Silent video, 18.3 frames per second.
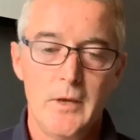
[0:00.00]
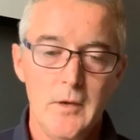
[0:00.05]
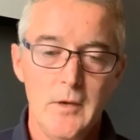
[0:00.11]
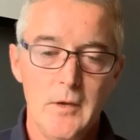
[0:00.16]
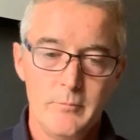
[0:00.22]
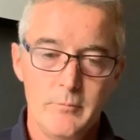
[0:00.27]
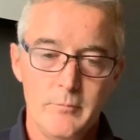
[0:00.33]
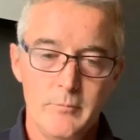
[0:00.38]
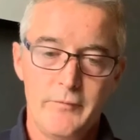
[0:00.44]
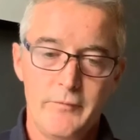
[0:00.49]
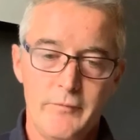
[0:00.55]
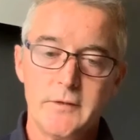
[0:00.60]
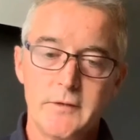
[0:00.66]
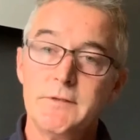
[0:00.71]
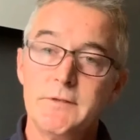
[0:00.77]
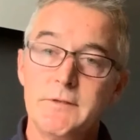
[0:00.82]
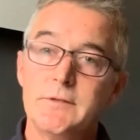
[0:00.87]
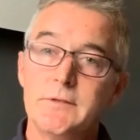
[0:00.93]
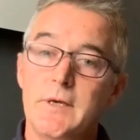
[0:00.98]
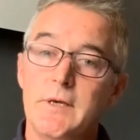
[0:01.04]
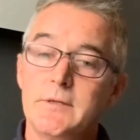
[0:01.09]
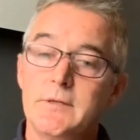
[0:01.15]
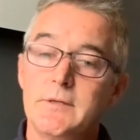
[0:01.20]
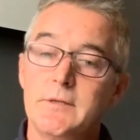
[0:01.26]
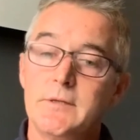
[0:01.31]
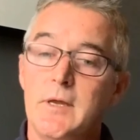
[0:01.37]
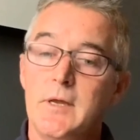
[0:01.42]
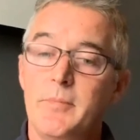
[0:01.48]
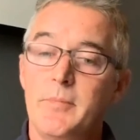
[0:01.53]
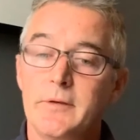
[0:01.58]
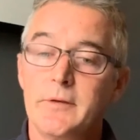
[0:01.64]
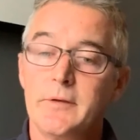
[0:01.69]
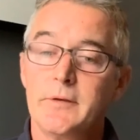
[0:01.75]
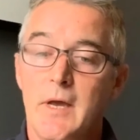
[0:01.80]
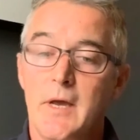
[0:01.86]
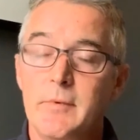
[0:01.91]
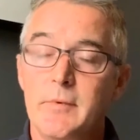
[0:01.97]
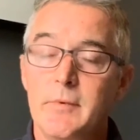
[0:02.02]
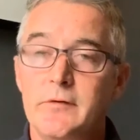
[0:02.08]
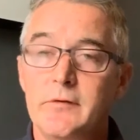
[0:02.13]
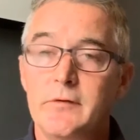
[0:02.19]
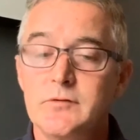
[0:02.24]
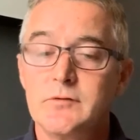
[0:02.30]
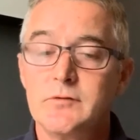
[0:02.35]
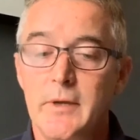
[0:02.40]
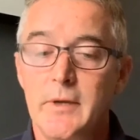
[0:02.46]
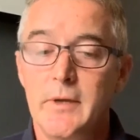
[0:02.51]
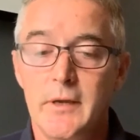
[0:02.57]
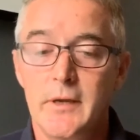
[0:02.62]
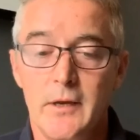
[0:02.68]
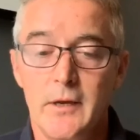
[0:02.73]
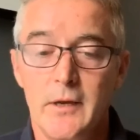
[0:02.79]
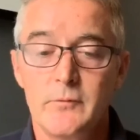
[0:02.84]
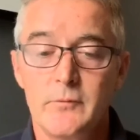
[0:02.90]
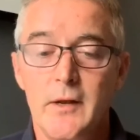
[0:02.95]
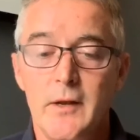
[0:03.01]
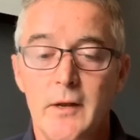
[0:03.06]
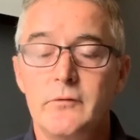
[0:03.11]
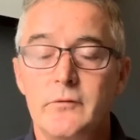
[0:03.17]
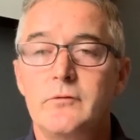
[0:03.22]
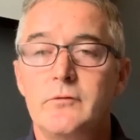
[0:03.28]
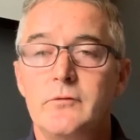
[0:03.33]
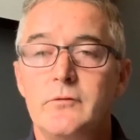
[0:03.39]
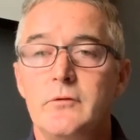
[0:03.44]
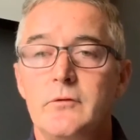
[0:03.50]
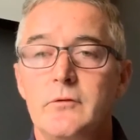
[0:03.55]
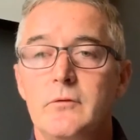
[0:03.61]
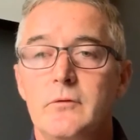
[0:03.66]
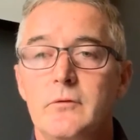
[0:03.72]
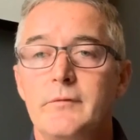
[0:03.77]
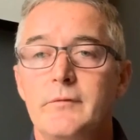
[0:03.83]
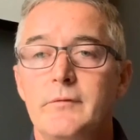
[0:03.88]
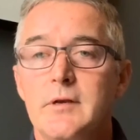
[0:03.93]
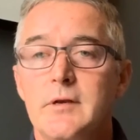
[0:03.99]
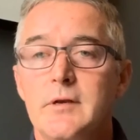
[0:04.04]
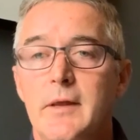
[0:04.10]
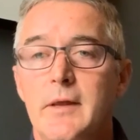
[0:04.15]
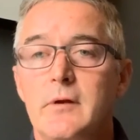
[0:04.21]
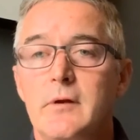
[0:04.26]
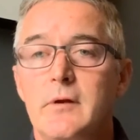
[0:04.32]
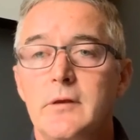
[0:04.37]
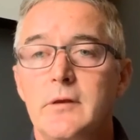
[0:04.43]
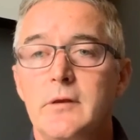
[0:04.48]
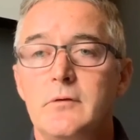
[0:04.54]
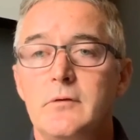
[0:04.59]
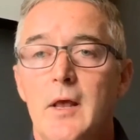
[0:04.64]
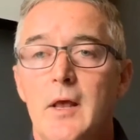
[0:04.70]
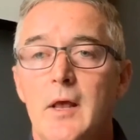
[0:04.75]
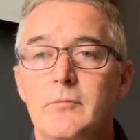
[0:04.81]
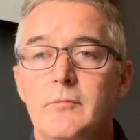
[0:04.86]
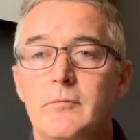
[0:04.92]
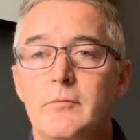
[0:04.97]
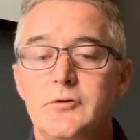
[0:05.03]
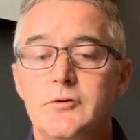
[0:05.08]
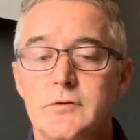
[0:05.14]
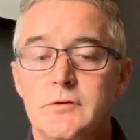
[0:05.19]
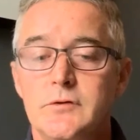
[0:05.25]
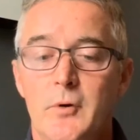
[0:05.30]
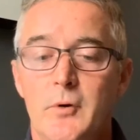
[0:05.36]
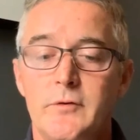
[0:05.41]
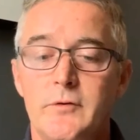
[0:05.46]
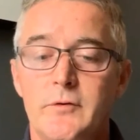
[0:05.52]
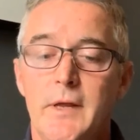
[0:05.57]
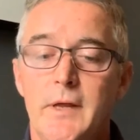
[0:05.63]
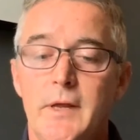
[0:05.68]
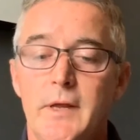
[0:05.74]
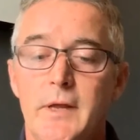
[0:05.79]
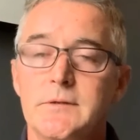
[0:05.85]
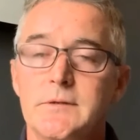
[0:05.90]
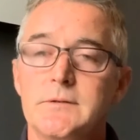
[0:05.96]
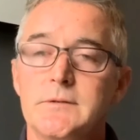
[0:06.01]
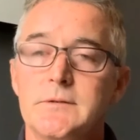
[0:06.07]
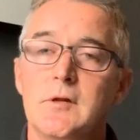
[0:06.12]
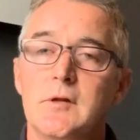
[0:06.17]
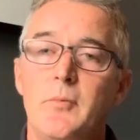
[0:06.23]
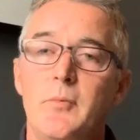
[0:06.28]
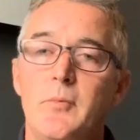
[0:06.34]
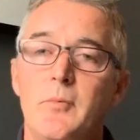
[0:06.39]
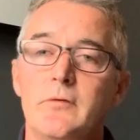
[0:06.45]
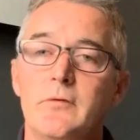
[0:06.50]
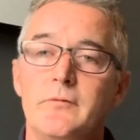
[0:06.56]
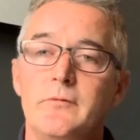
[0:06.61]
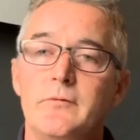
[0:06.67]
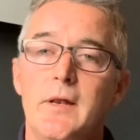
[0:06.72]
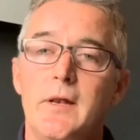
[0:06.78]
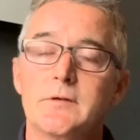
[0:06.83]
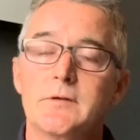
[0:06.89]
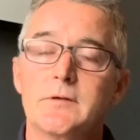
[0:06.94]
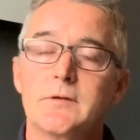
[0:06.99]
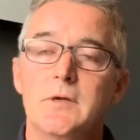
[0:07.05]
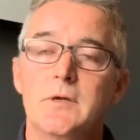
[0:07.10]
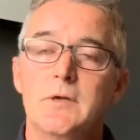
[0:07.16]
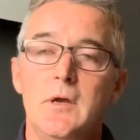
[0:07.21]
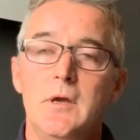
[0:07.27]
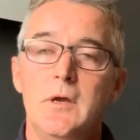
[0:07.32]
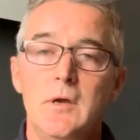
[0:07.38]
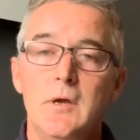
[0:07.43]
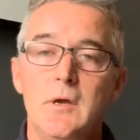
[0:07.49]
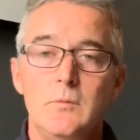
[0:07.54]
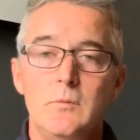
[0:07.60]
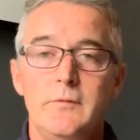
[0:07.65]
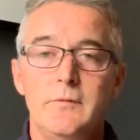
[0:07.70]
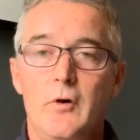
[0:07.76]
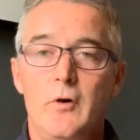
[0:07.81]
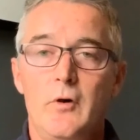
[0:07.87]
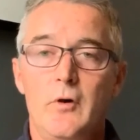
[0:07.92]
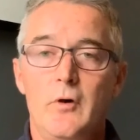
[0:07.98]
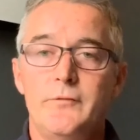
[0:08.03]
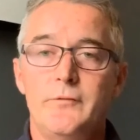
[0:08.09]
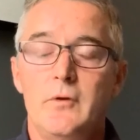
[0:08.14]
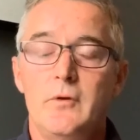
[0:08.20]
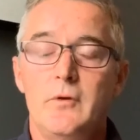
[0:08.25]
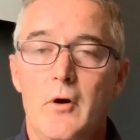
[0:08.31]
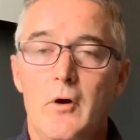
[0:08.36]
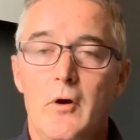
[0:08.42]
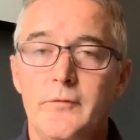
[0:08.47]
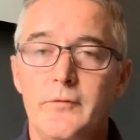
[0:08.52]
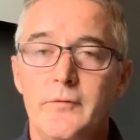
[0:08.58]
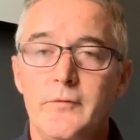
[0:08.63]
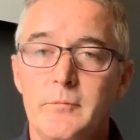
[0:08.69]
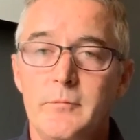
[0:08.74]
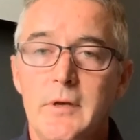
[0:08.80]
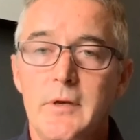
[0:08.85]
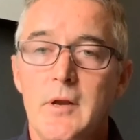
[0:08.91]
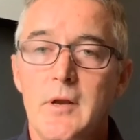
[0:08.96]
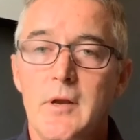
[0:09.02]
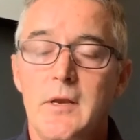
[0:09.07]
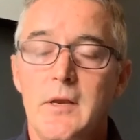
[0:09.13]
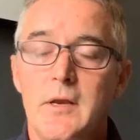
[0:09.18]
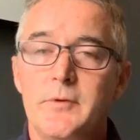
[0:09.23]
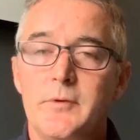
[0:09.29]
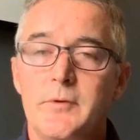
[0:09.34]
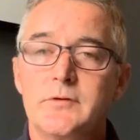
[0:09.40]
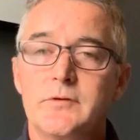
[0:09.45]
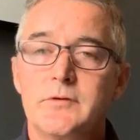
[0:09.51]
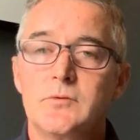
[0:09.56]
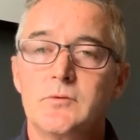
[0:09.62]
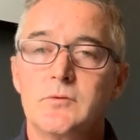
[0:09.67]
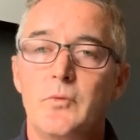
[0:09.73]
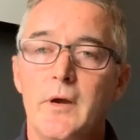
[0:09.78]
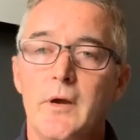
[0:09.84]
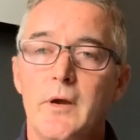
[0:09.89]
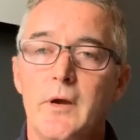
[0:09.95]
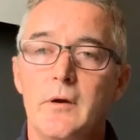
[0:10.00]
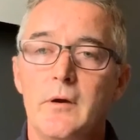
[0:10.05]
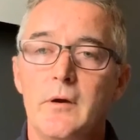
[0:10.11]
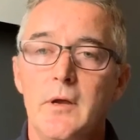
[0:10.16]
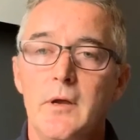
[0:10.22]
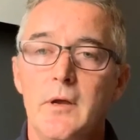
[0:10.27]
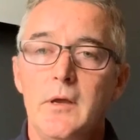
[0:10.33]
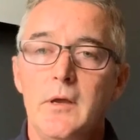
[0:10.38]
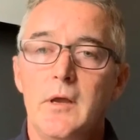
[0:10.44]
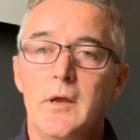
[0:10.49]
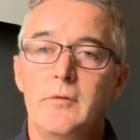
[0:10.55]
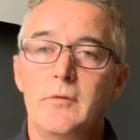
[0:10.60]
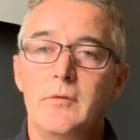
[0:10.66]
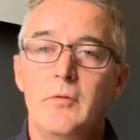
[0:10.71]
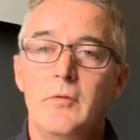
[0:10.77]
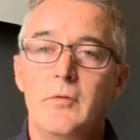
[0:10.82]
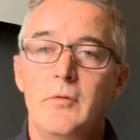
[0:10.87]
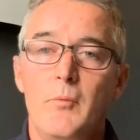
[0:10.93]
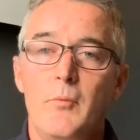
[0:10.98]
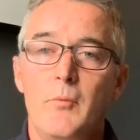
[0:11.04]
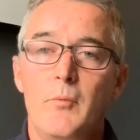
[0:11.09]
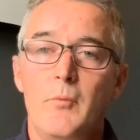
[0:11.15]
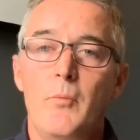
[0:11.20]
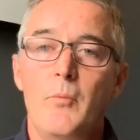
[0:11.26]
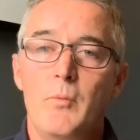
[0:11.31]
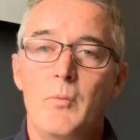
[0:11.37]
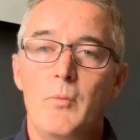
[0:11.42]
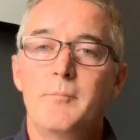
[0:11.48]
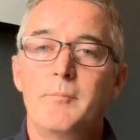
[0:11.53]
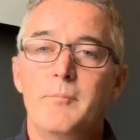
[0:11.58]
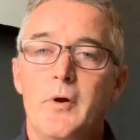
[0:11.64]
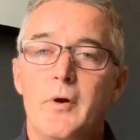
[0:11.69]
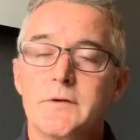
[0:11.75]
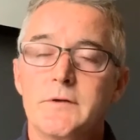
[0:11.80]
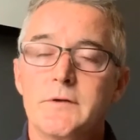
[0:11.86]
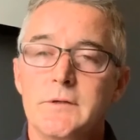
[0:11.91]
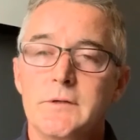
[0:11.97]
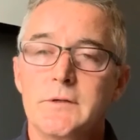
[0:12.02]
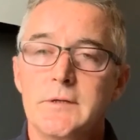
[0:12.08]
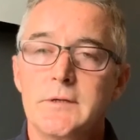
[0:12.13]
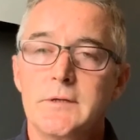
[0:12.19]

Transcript: provide consistent data enabling timely decision making, as well as to fundamentally to help reduce bottlenecks and single points of failures. We've often been in the position where the one person that